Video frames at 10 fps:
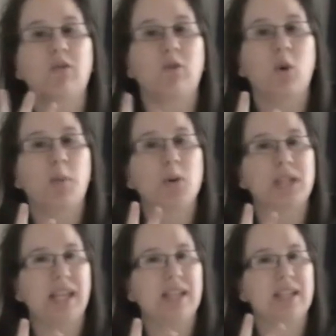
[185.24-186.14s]
4 more
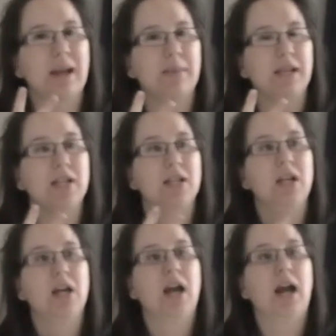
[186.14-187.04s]
teeth to come in,
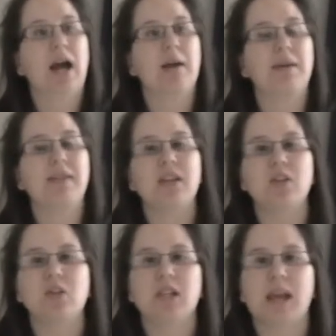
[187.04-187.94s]
and that
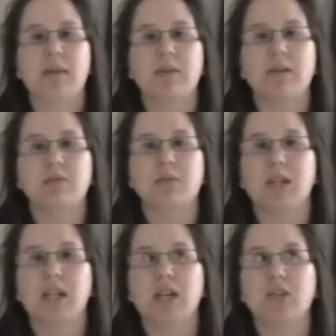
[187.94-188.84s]
usually happens
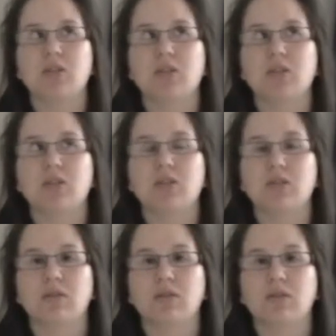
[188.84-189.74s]
between the ages
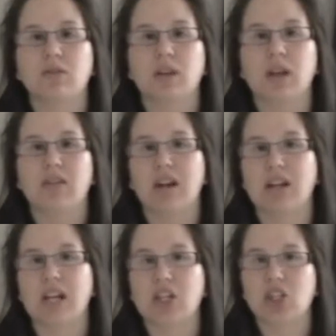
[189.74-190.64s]
at
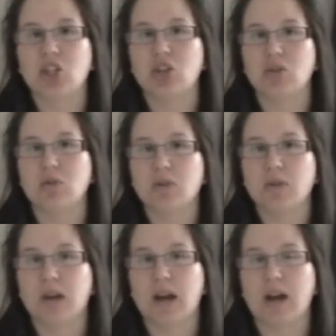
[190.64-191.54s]
around age
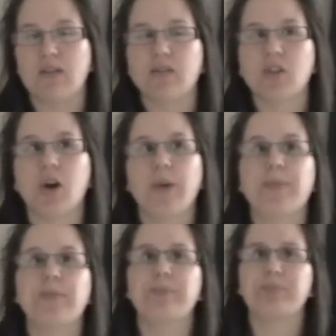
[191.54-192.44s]
2.5. So
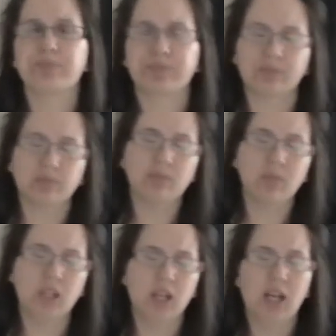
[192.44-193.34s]

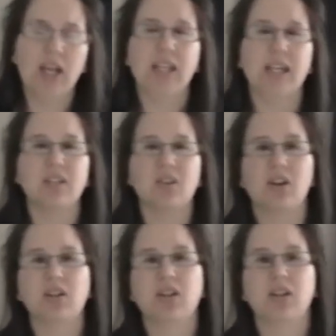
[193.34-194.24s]
yeah, he's
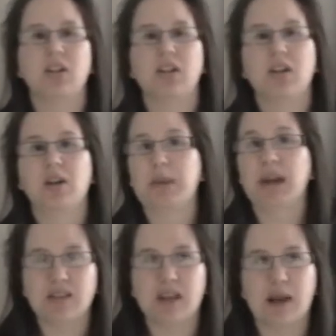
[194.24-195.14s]
got a
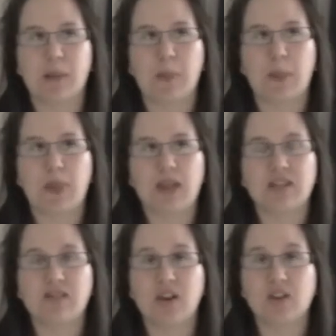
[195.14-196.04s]
mouth.
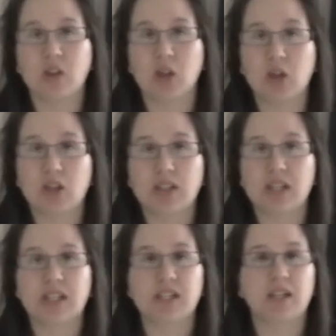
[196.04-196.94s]
As far as looks,
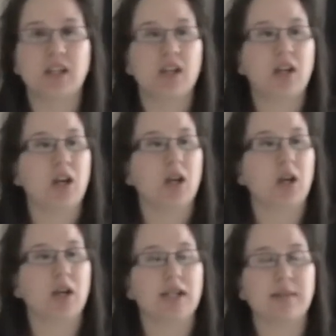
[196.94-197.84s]
he's
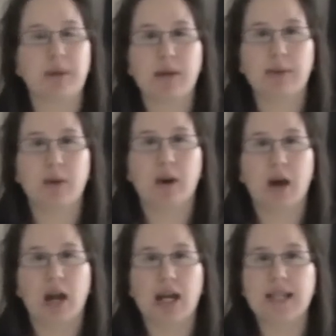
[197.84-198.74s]
got his big blue
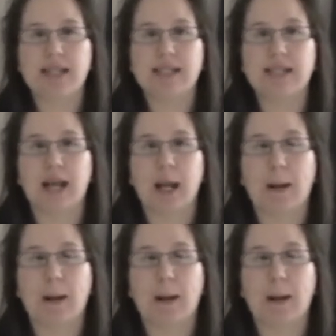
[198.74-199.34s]
eyes,